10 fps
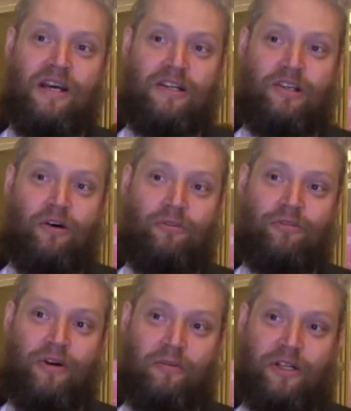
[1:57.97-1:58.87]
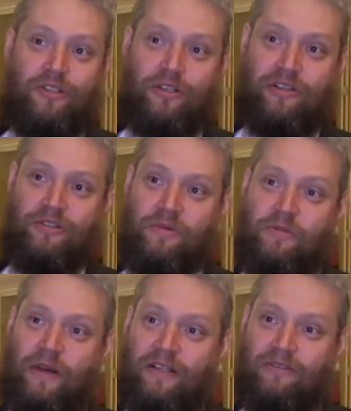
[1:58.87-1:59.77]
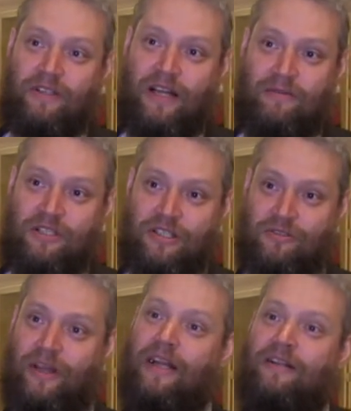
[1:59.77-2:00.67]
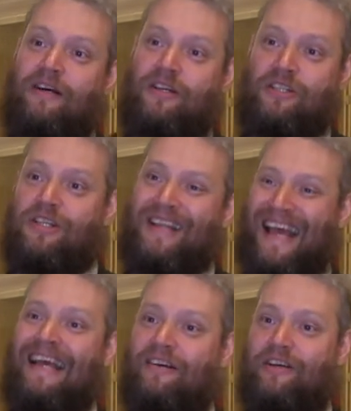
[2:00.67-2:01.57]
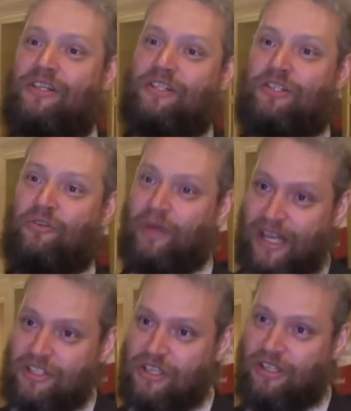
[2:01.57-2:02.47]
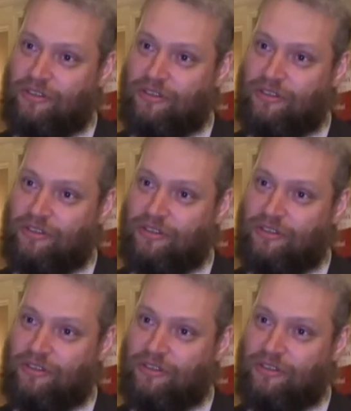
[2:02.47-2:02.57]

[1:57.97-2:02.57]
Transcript: So from an insurance perspective, what climate change really does is it increases the risk.